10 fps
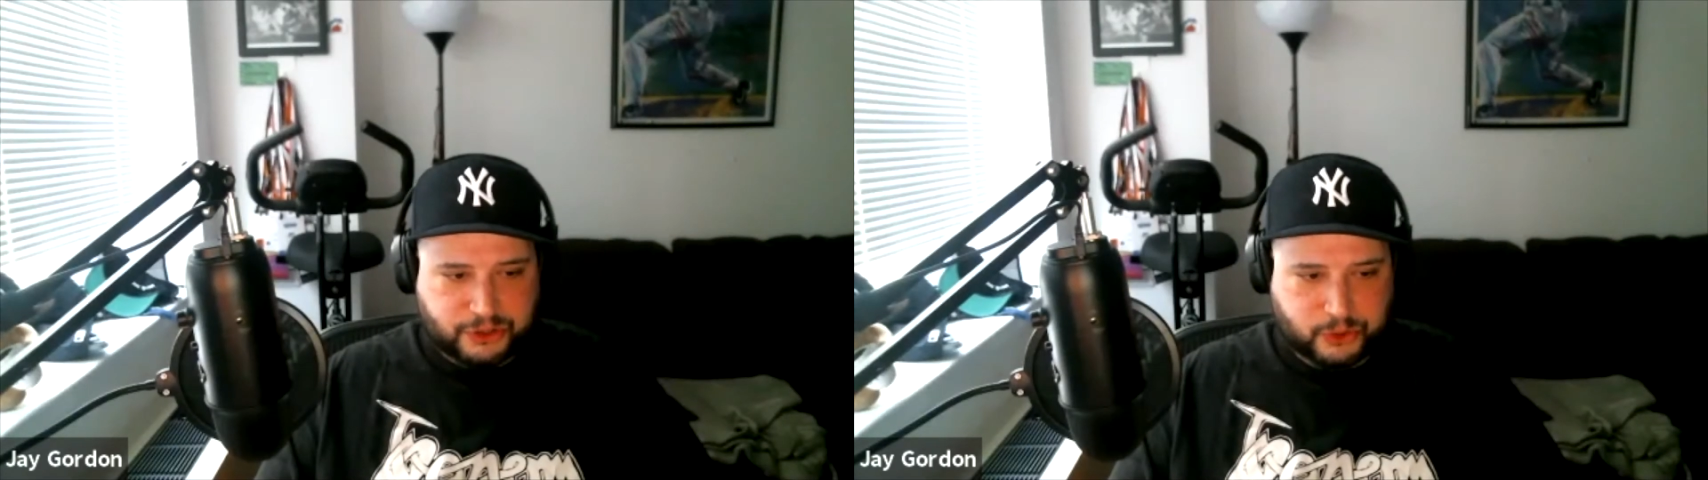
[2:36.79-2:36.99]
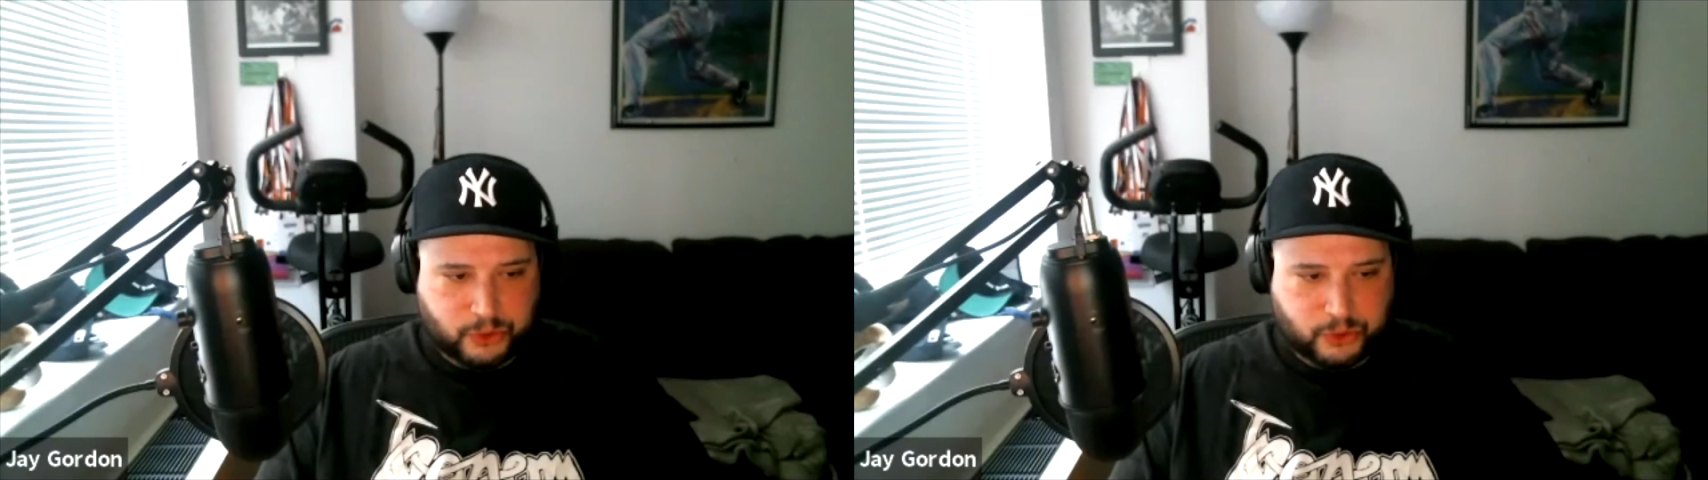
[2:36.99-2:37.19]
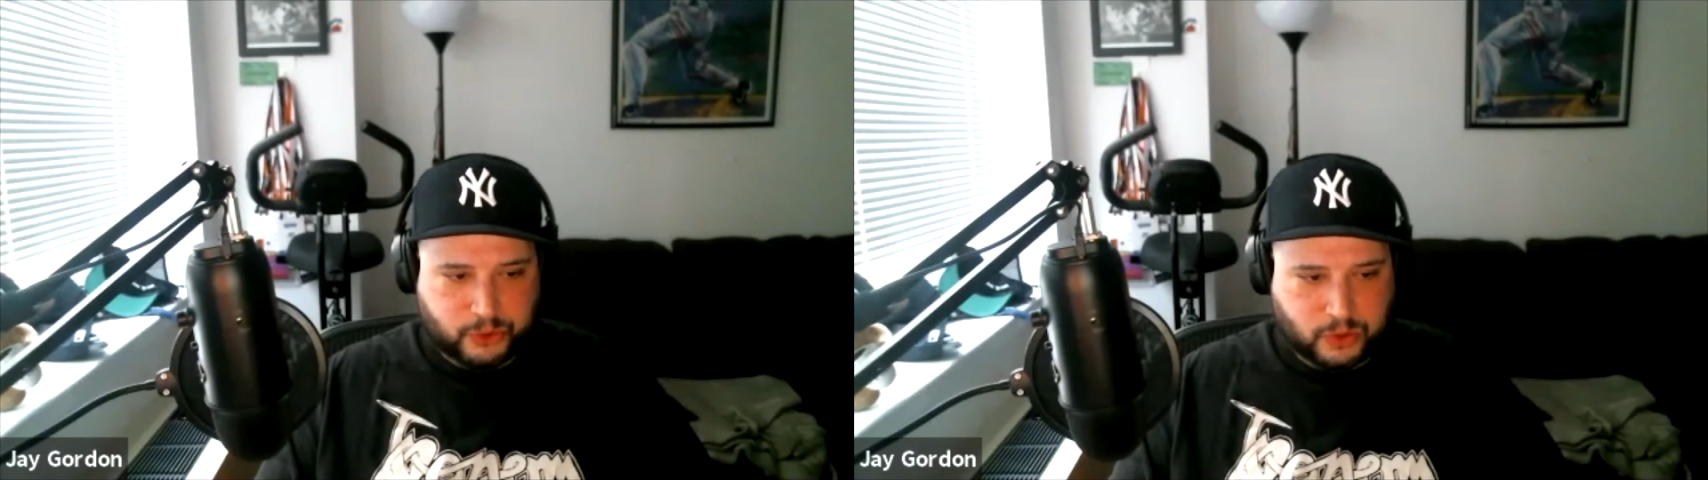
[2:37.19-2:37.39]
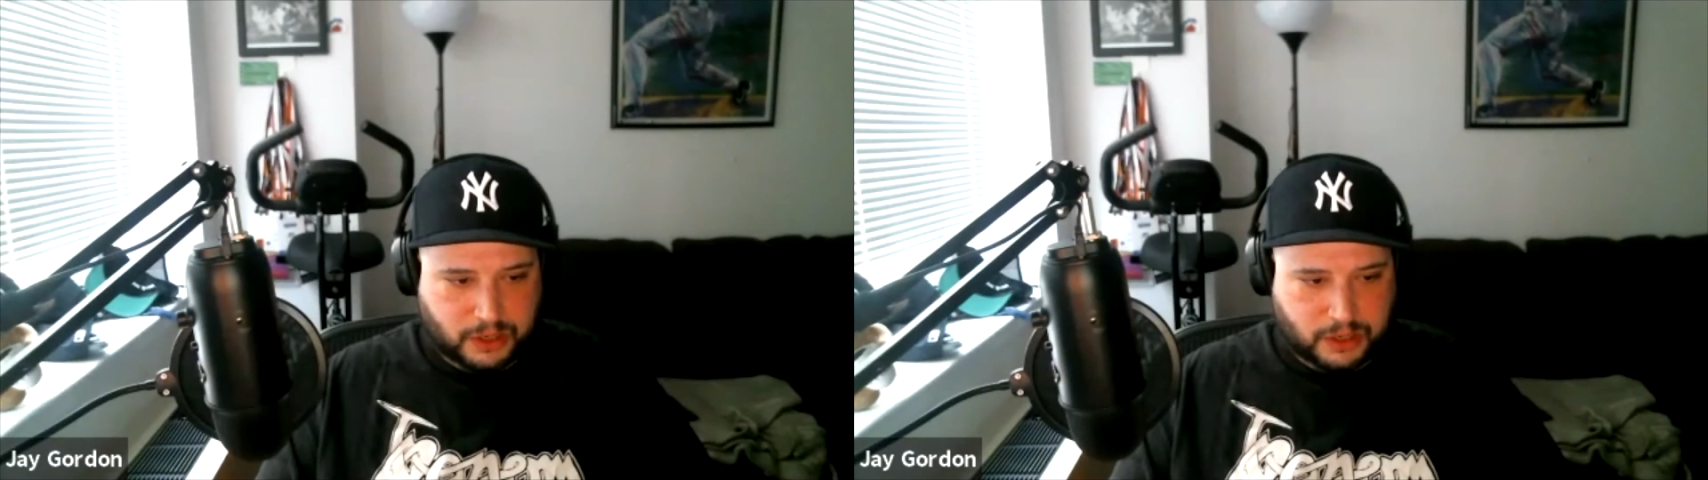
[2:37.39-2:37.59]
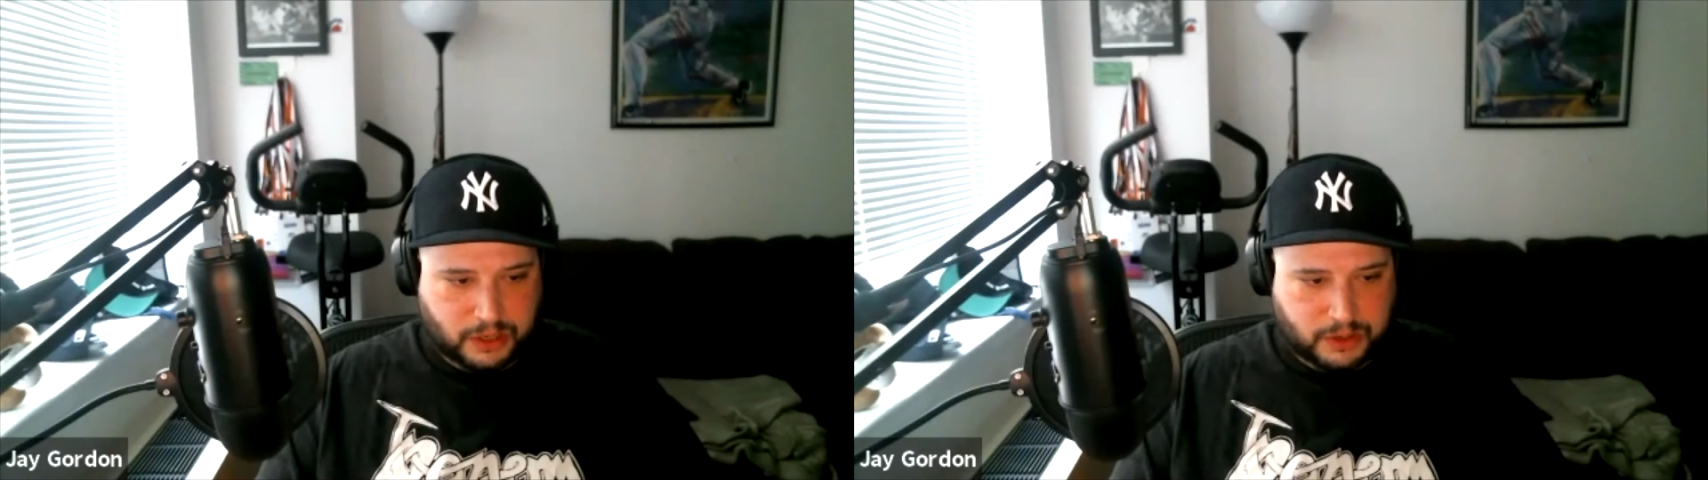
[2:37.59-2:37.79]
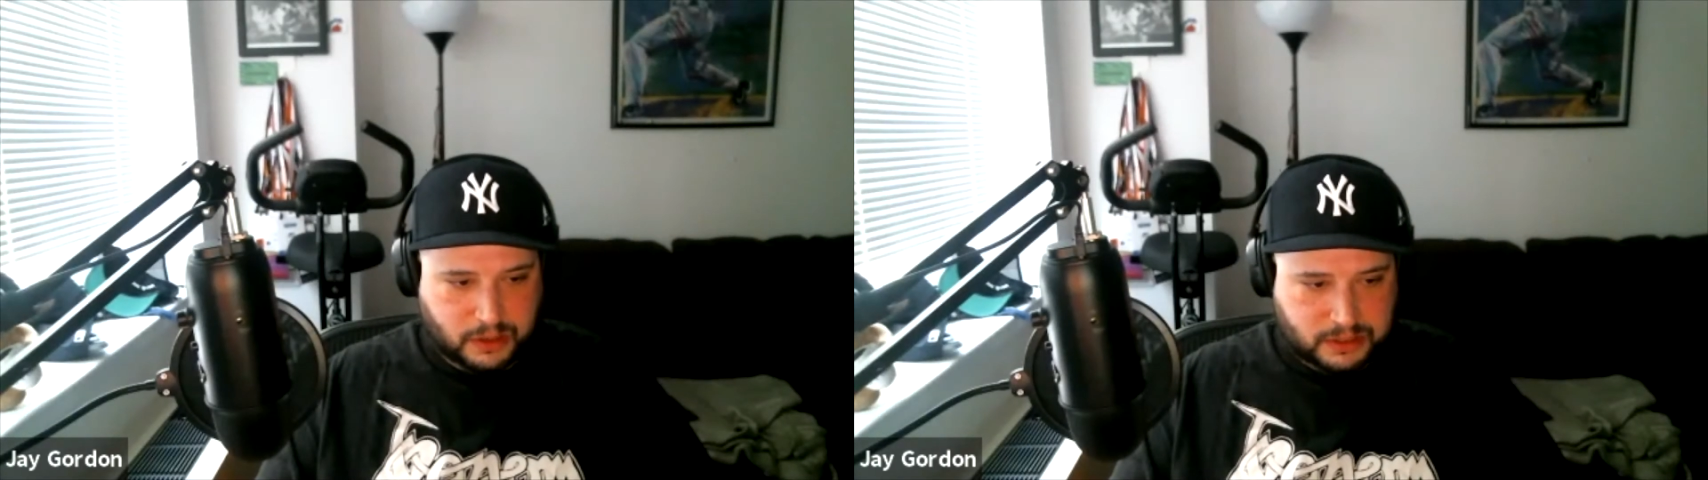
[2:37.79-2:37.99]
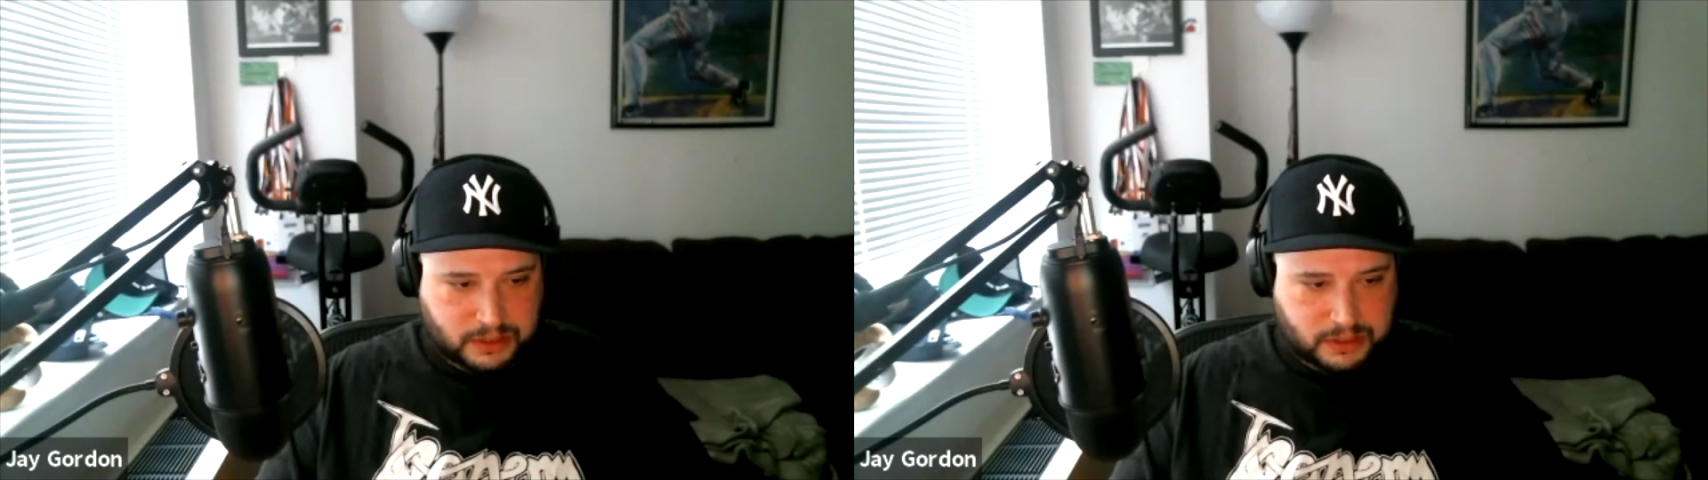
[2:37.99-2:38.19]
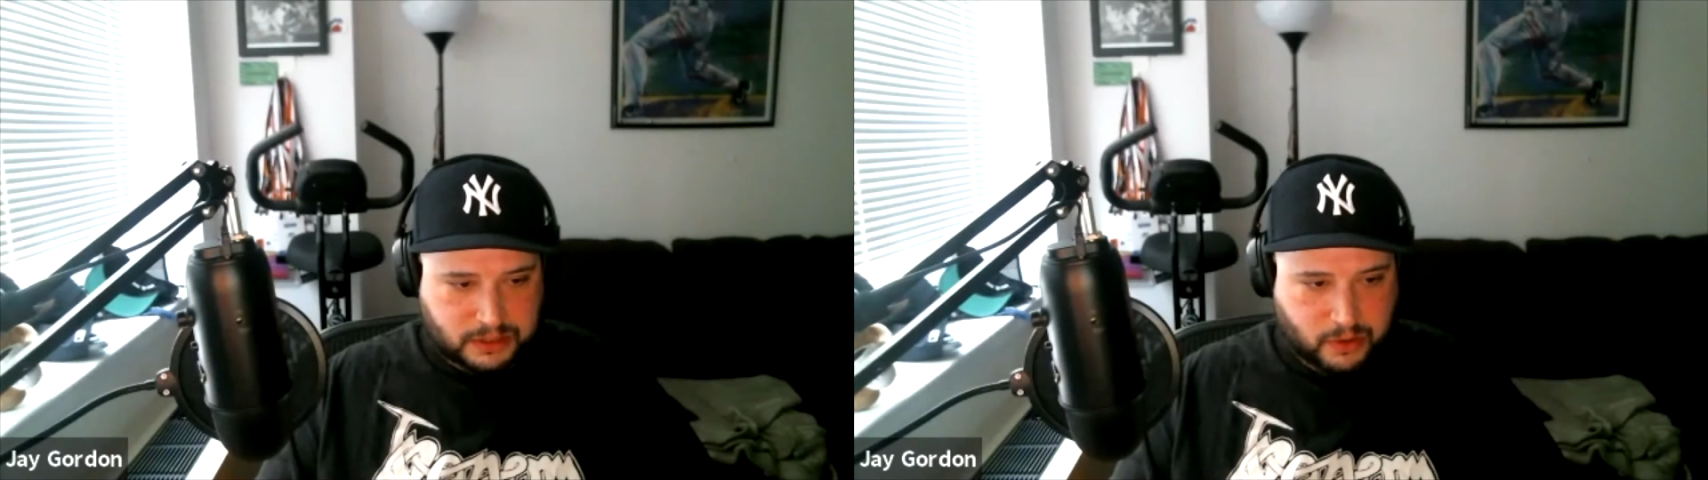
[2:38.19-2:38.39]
sound. Give